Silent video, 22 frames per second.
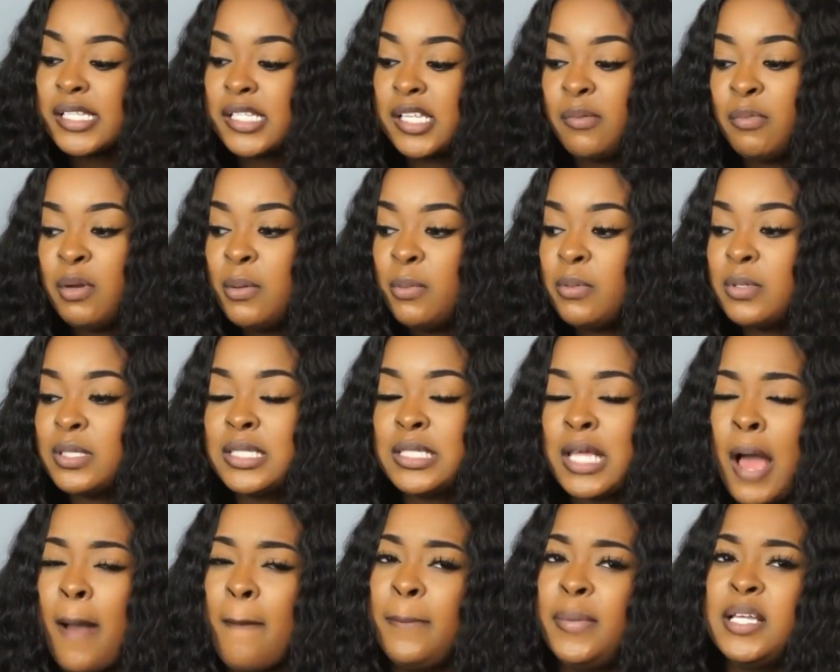Some people
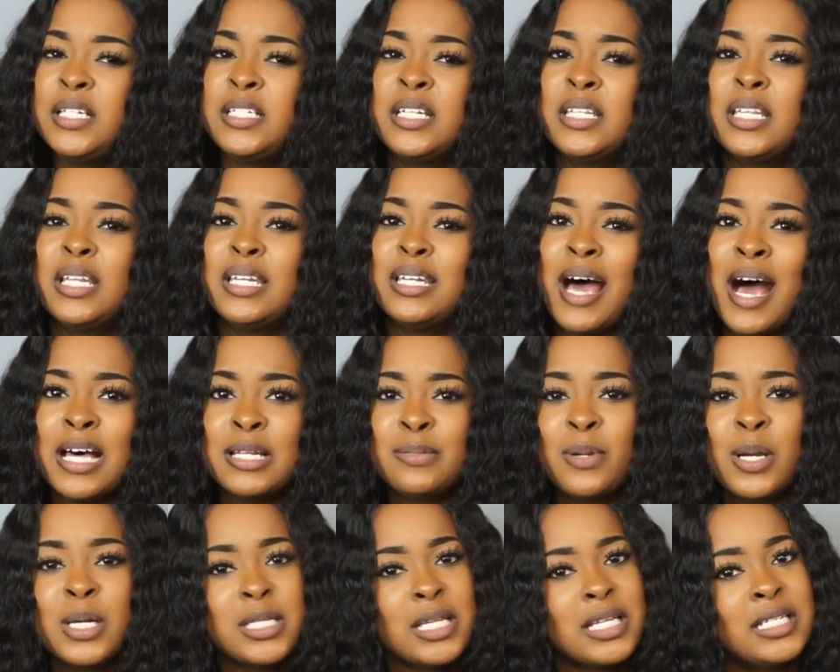stop bleaching the
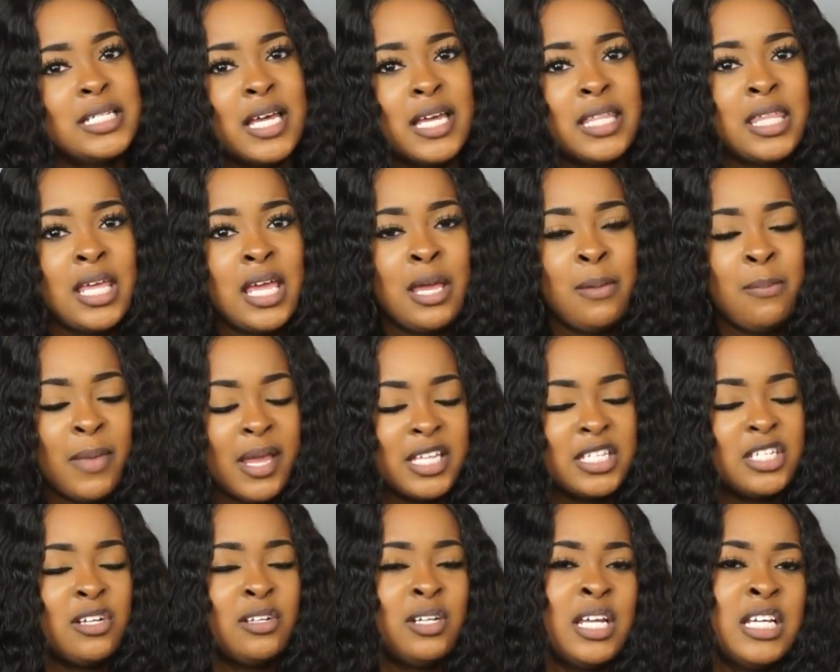knots because they said that it
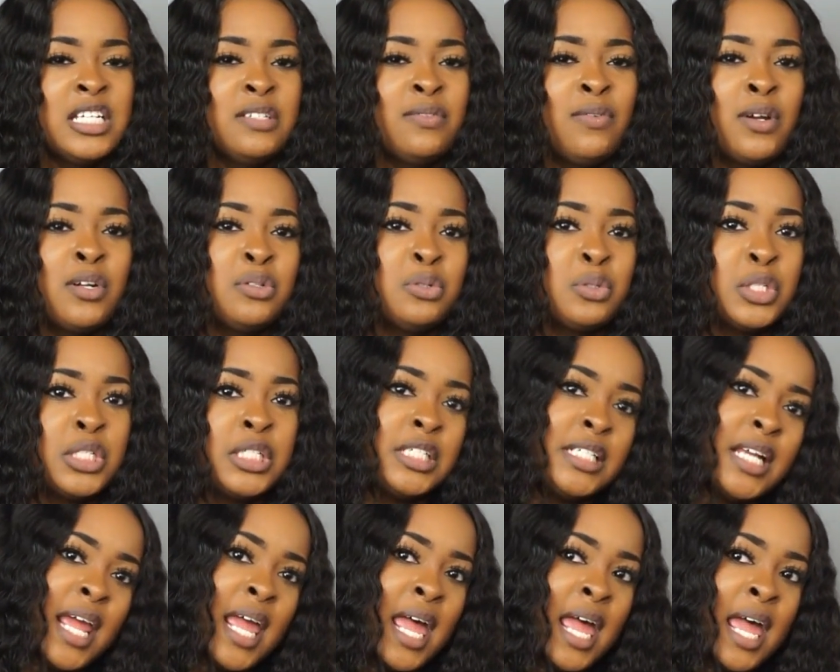makes their lace frontal
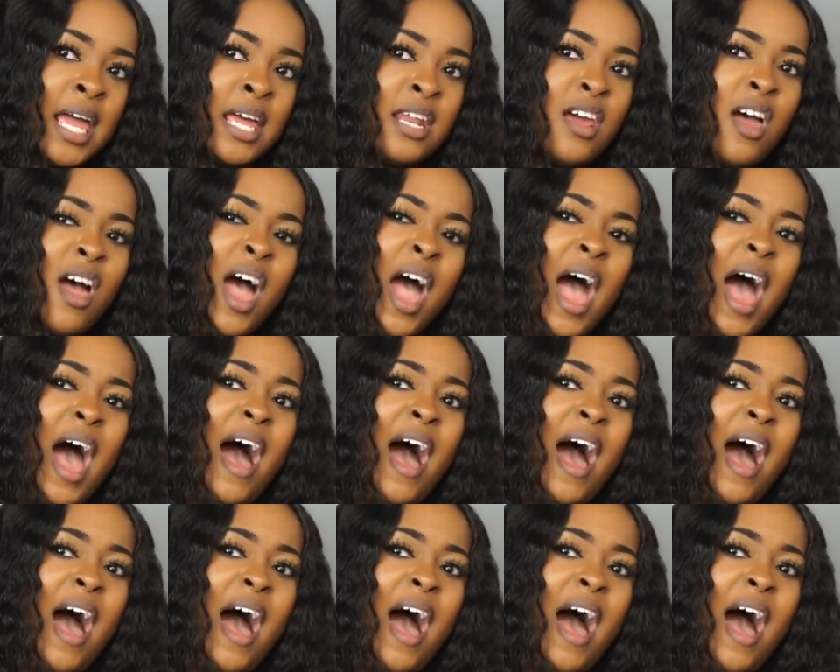shed.